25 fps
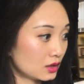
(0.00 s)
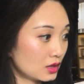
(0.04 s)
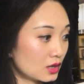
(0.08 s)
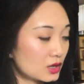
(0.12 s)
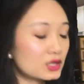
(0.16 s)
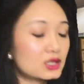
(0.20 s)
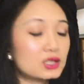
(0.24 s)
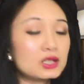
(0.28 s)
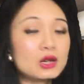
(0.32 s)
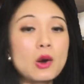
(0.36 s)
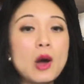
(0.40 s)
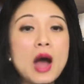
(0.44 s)

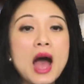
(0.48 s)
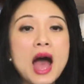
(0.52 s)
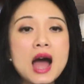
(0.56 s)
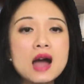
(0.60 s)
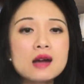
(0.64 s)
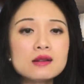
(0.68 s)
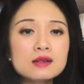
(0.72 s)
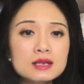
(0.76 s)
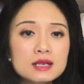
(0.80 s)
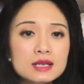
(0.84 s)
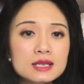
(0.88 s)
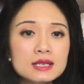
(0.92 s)
So
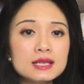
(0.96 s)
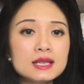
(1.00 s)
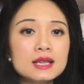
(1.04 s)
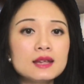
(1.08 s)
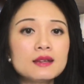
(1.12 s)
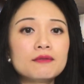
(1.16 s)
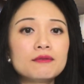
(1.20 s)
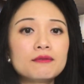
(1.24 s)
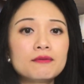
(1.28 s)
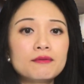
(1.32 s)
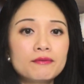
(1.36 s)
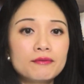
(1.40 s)
how does
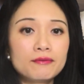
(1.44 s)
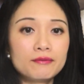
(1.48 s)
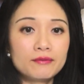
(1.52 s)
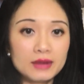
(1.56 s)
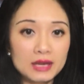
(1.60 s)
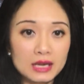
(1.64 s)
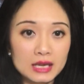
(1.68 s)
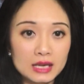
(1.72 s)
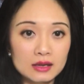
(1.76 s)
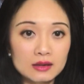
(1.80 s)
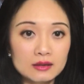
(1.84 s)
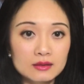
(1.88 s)
it
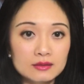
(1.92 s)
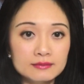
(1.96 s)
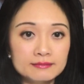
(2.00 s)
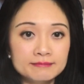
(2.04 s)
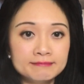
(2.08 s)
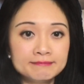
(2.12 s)
feel?